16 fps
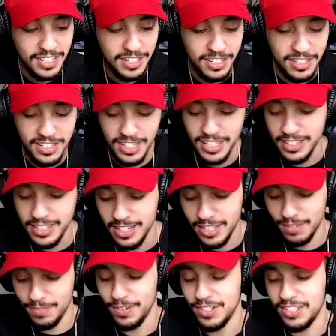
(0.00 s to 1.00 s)
like the
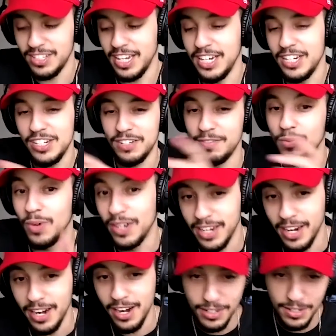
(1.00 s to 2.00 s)
different stages of one
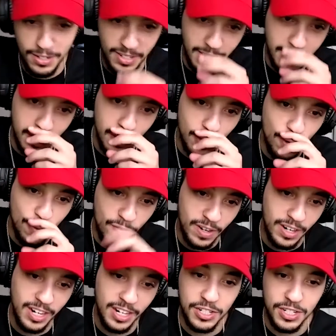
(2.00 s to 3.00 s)
character, like in a long
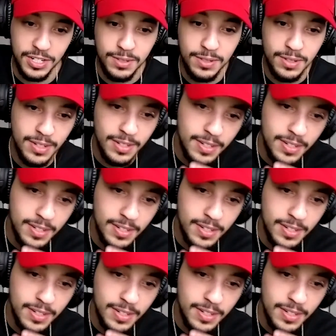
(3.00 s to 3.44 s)
running show.